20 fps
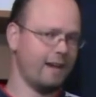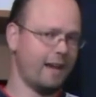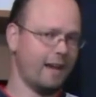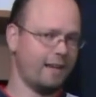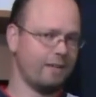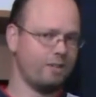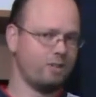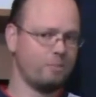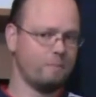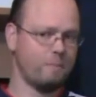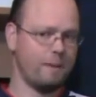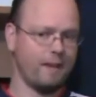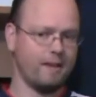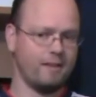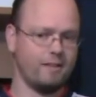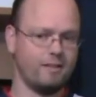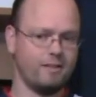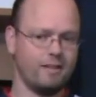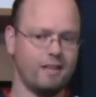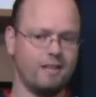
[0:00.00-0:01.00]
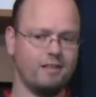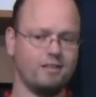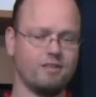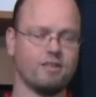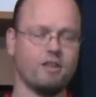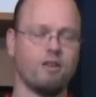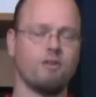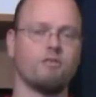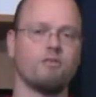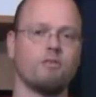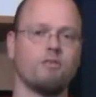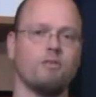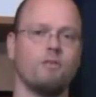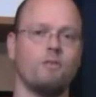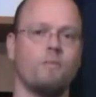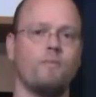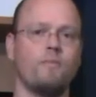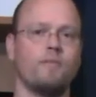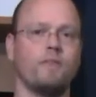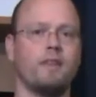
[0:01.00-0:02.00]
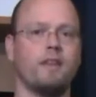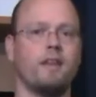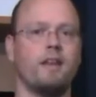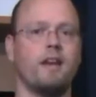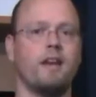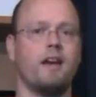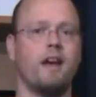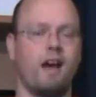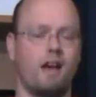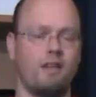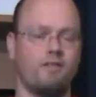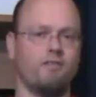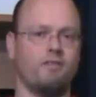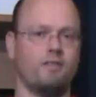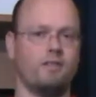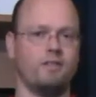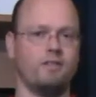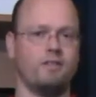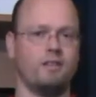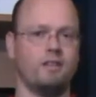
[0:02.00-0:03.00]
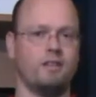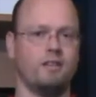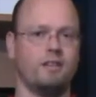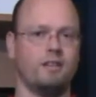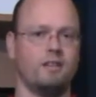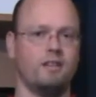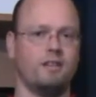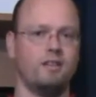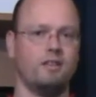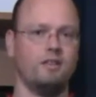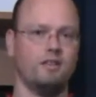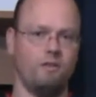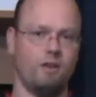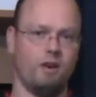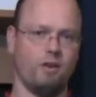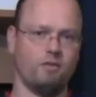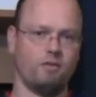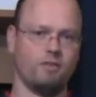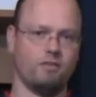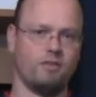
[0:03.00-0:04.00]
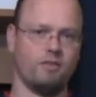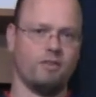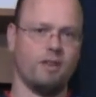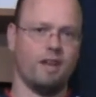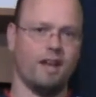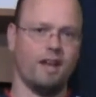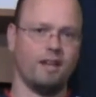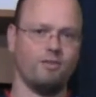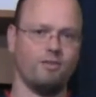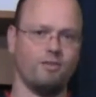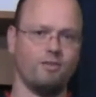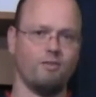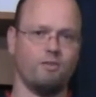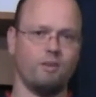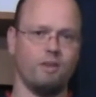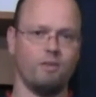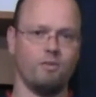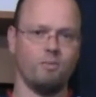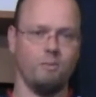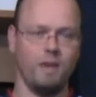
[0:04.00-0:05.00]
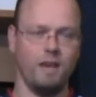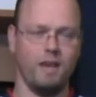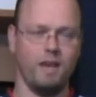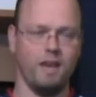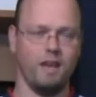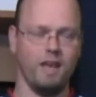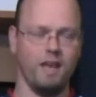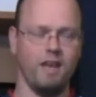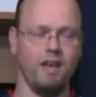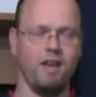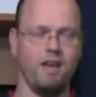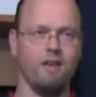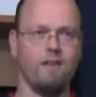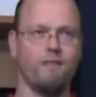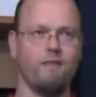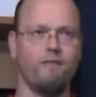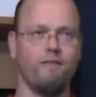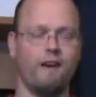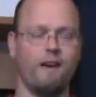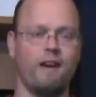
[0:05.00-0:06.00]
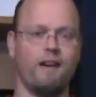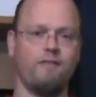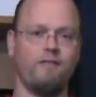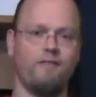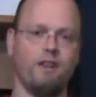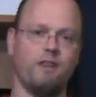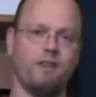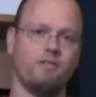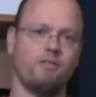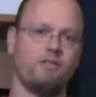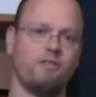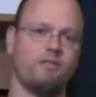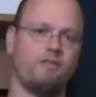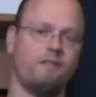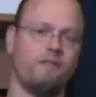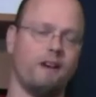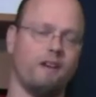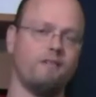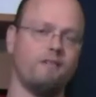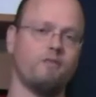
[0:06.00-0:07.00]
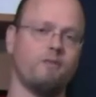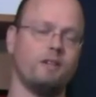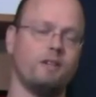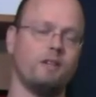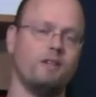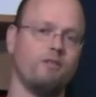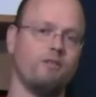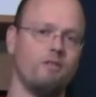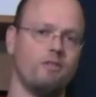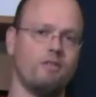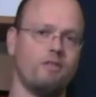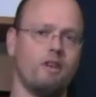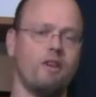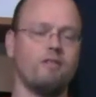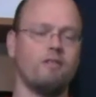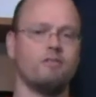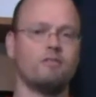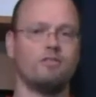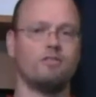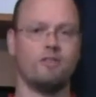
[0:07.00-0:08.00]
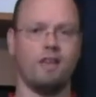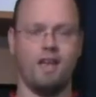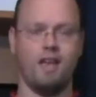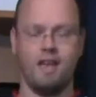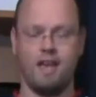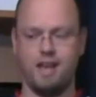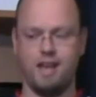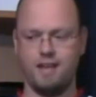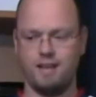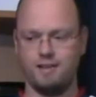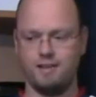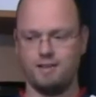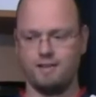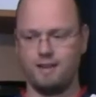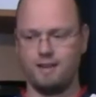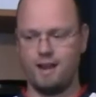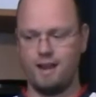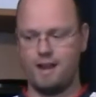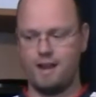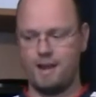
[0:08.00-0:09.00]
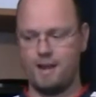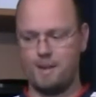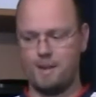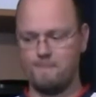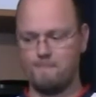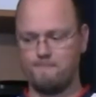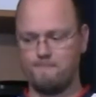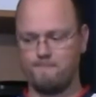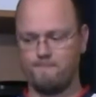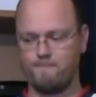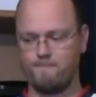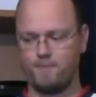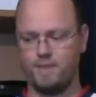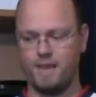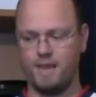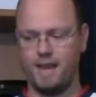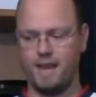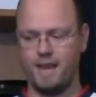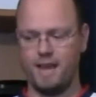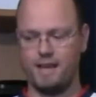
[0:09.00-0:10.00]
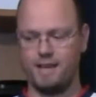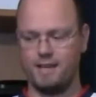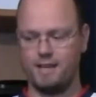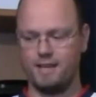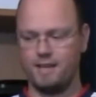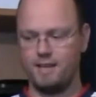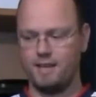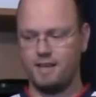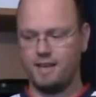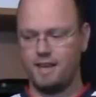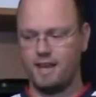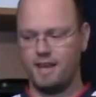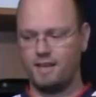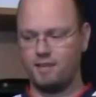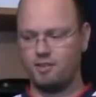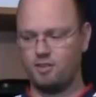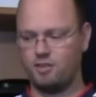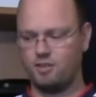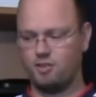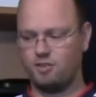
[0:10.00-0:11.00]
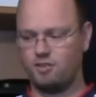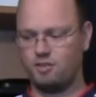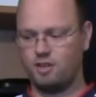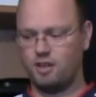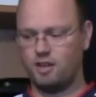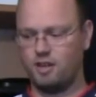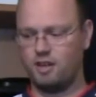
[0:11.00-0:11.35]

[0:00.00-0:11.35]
I spent in total 100 euros. I took with me 5 notes, 5 20 € notes, and yeah, I just